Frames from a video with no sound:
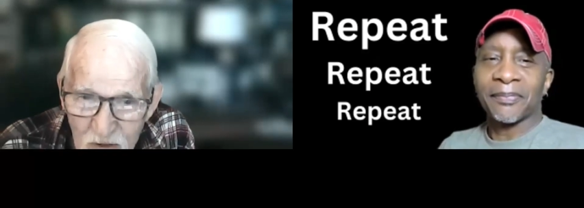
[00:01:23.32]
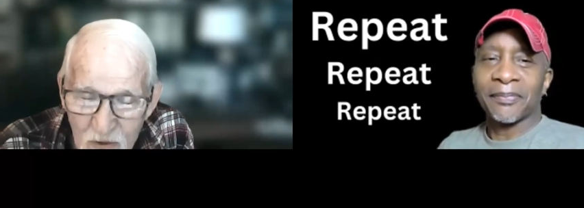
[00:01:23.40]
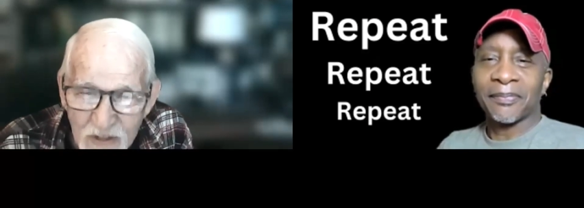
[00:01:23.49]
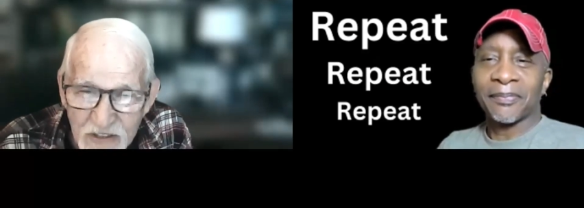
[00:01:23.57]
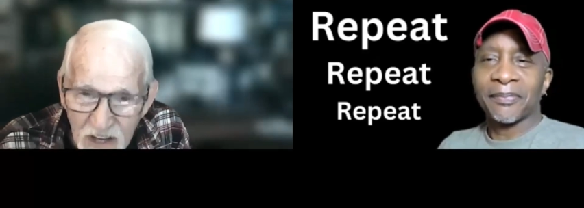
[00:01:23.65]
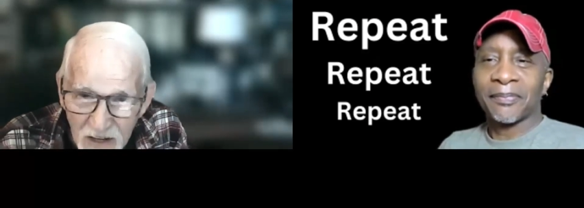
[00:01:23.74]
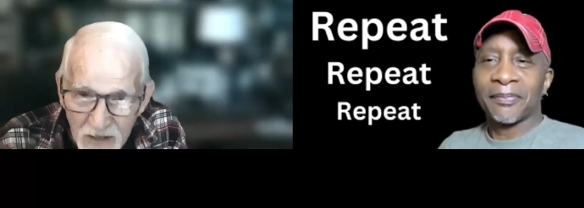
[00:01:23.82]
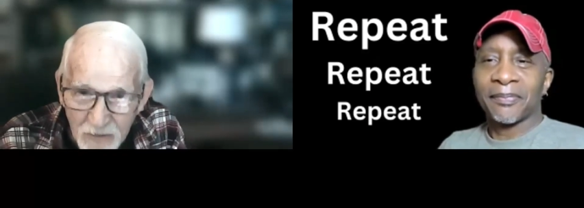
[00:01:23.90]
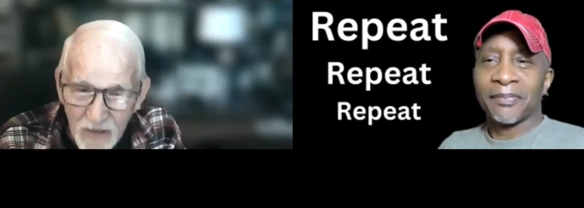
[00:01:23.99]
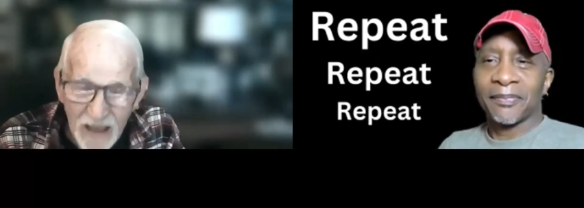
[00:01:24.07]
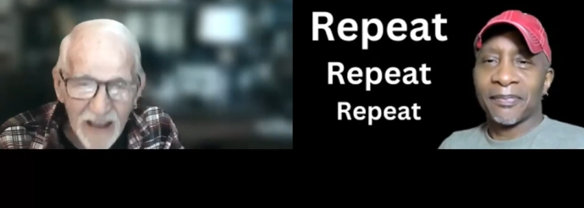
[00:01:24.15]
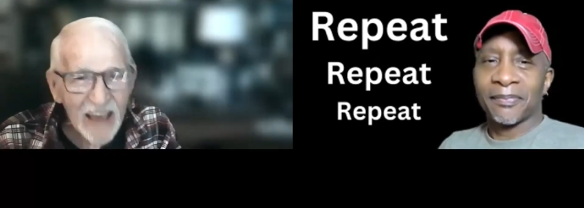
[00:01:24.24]
Speaker 1: you can tell
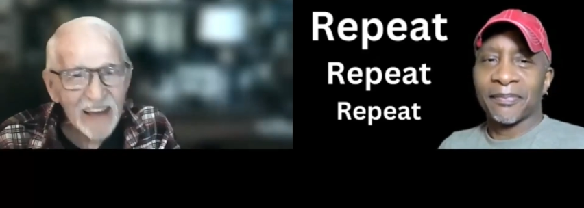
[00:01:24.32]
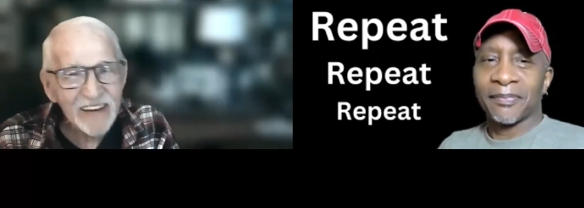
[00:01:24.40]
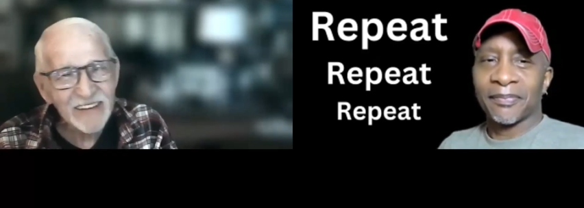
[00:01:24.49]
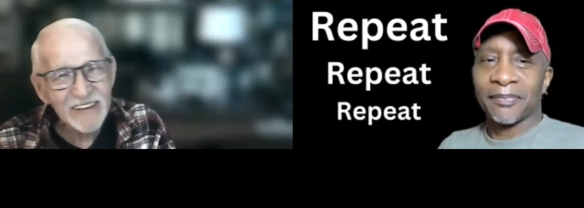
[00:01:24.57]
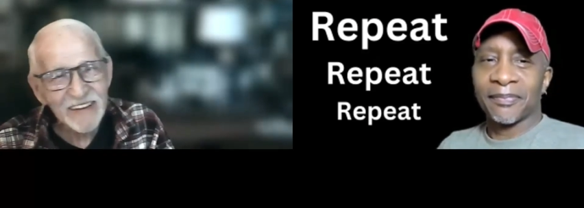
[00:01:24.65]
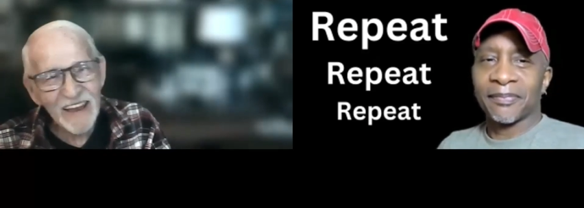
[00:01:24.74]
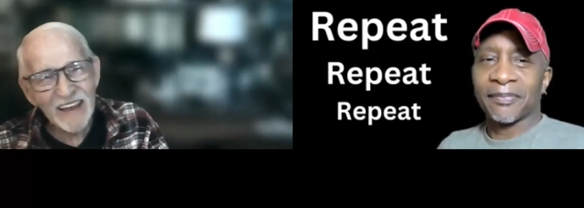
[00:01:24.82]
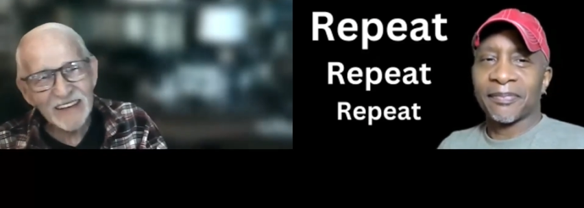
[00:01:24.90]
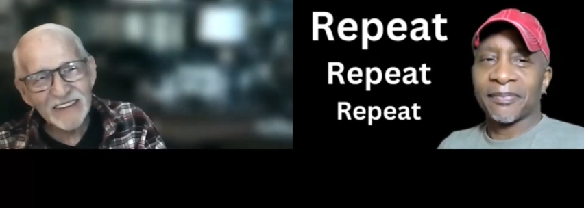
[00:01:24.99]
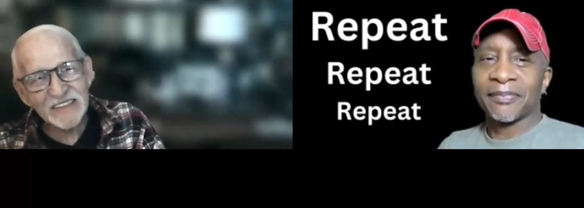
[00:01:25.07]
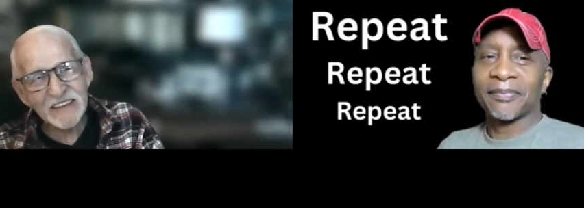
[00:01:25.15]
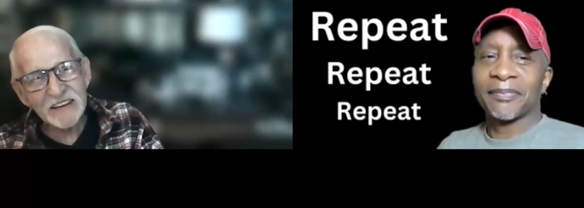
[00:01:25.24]
them, and and,
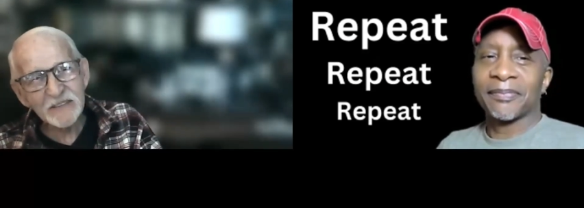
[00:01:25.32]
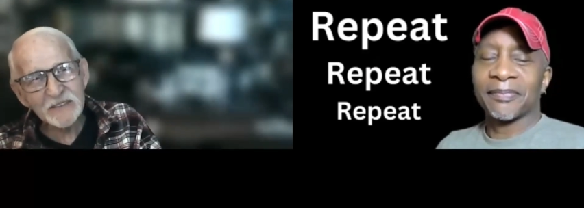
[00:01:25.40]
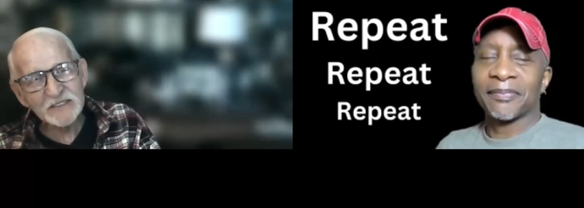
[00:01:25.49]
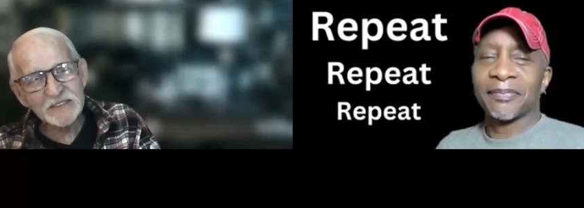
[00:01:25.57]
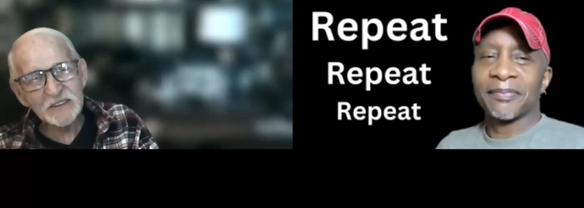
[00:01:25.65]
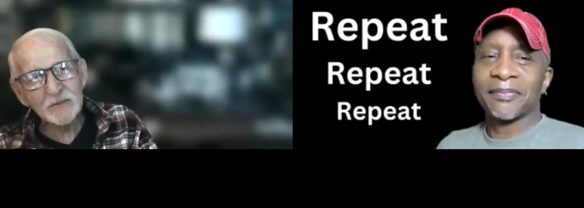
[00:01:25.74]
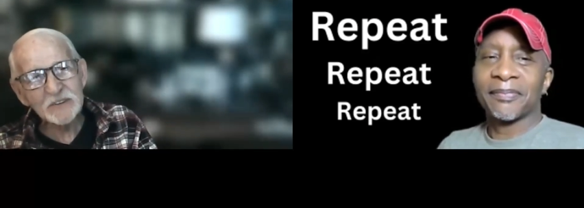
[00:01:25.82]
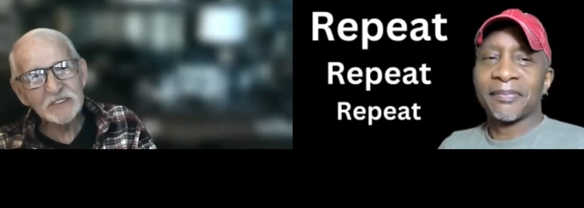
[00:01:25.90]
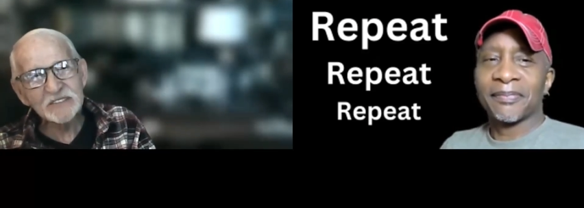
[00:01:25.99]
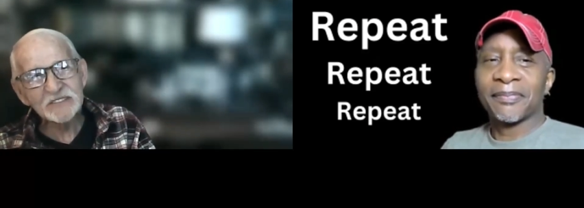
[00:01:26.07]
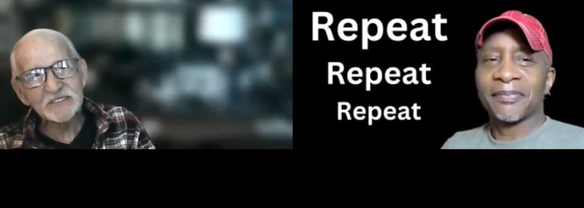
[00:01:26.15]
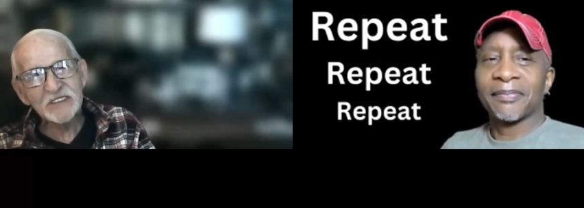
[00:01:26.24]
and the thing with this,
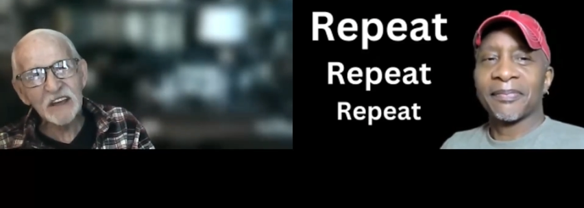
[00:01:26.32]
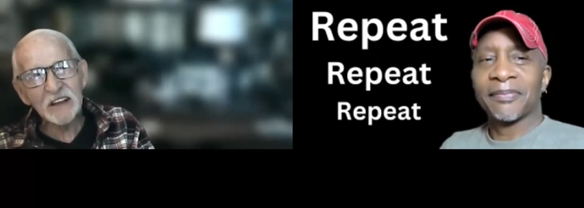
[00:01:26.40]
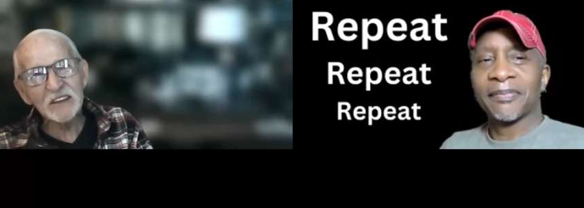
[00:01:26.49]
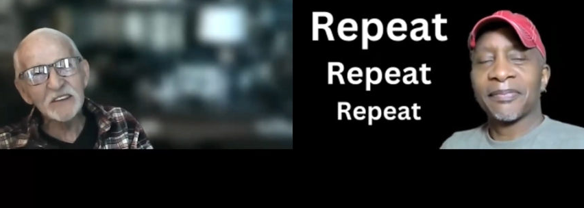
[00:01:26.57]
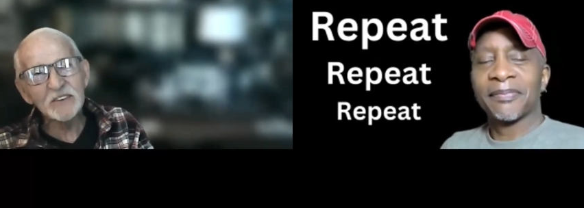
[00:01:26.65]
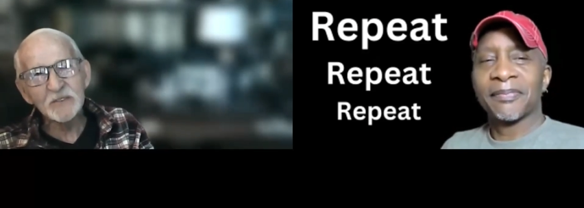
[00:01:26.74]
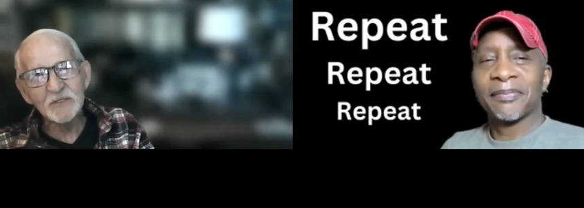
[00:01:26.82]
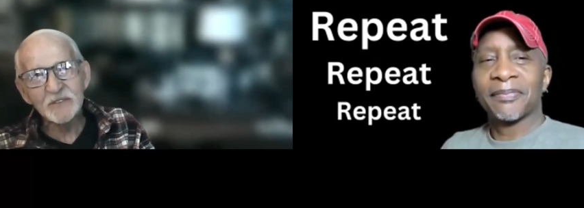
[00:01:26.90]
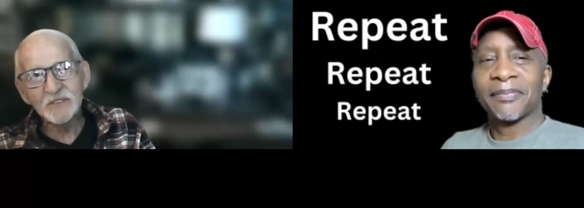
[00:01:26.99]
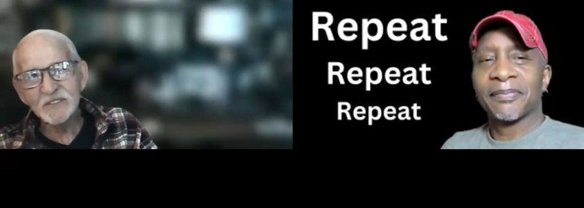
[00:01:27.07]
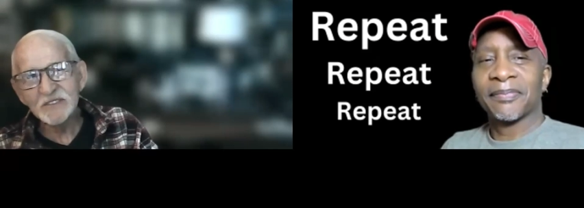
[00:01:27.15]
someone telling you